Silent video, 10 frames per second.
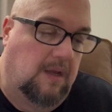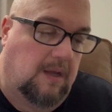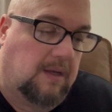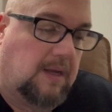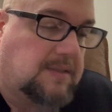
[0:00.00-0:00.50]

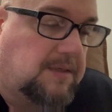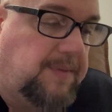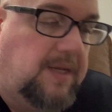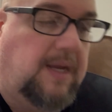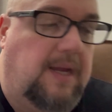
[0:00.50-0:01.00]
Got some
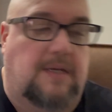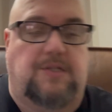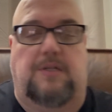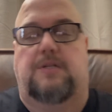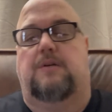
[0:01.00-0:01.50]
in the
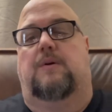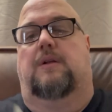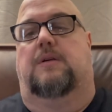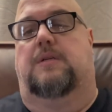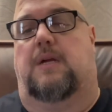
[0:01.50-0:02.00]
action, too, it
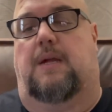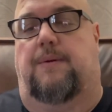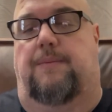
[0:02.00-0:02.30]
looks like.